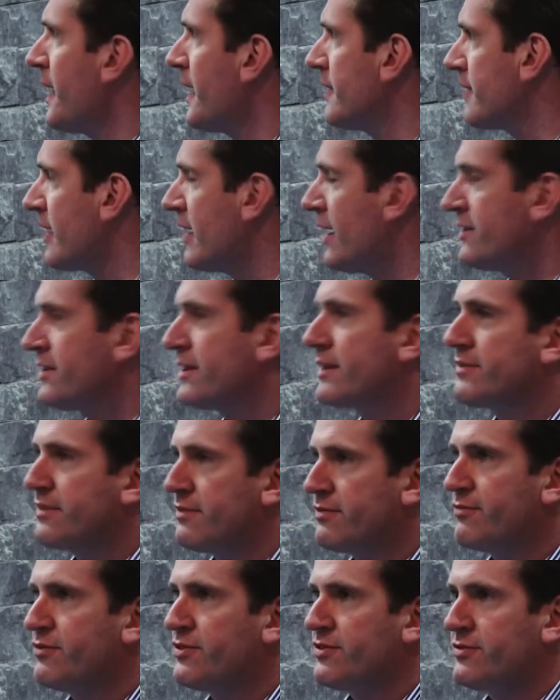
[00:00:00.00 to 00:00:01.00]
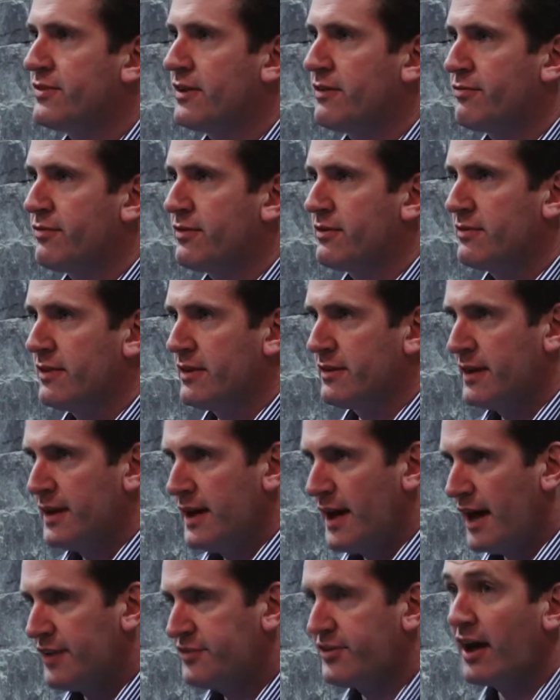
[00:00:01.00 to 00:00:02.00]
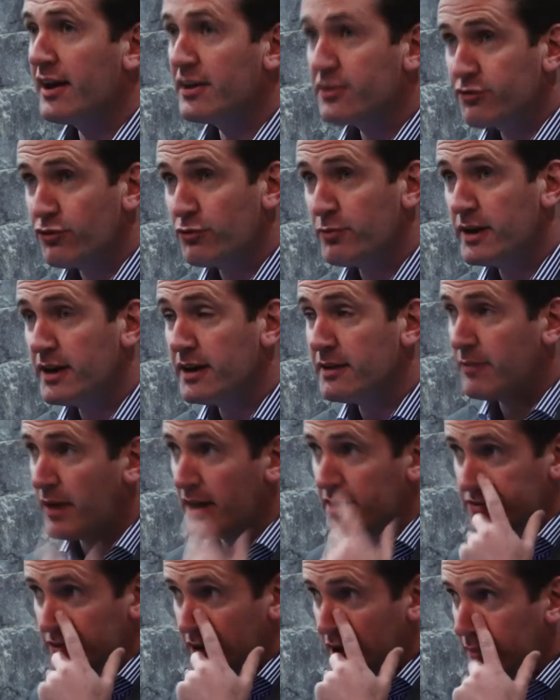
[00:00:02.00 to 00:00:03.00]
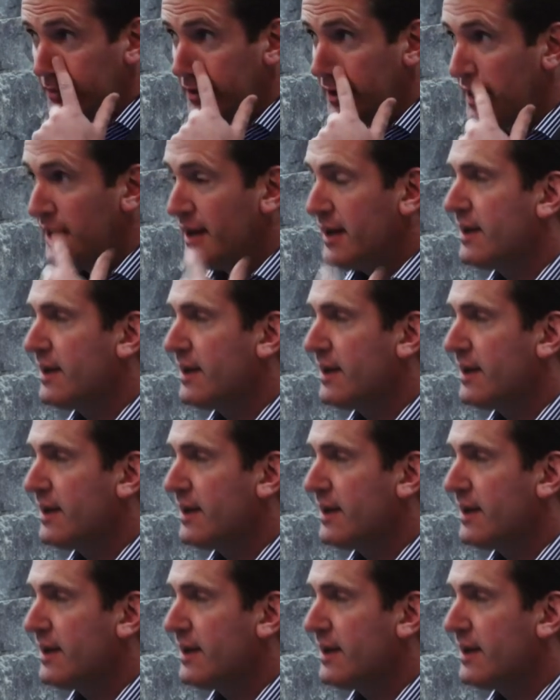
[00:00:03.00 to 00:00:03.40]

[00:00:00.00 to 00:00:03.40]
And that, I think that's a challenge for me in my job,